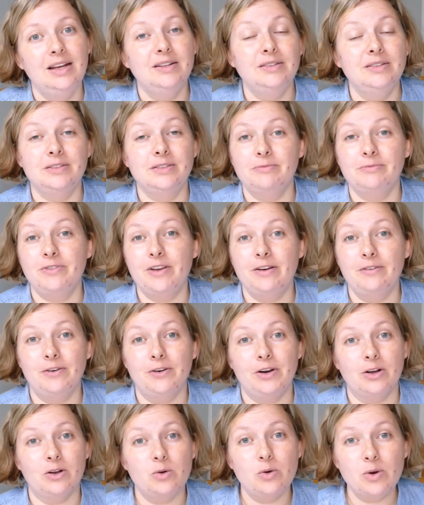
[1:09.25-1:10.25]
some
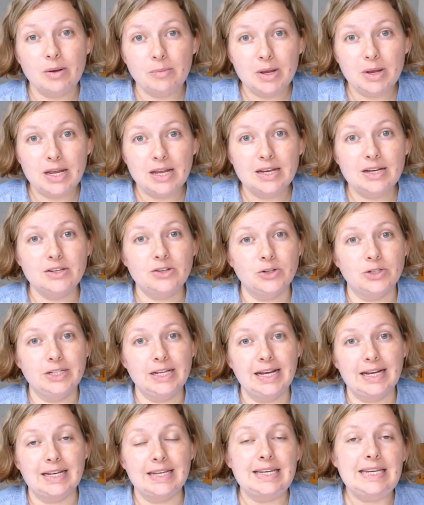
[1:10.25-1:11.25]
favorite equipment or
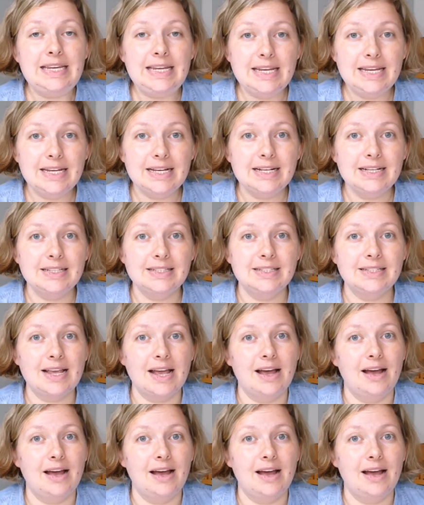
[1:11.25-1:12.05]
techniques,